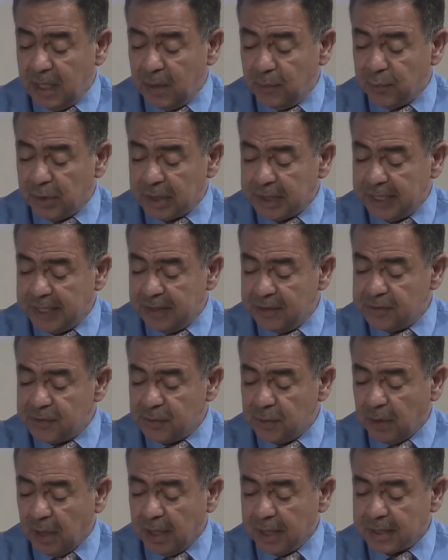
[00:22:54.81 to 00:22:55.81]
related
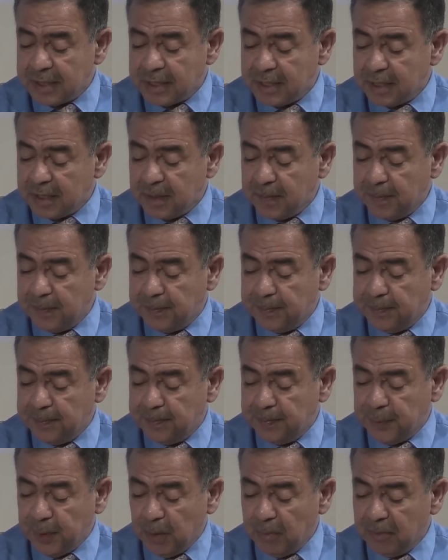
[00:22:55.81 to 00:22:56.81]
to Arctic
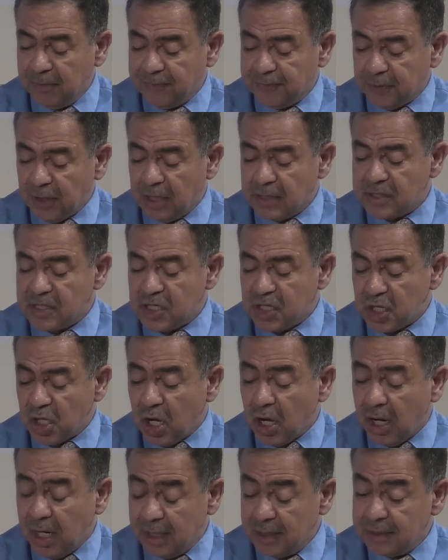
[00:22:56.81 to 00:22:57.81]
permafrost
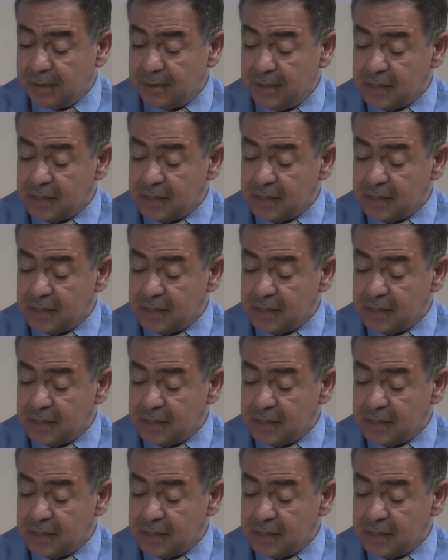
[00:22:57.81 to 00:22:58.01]
thaw?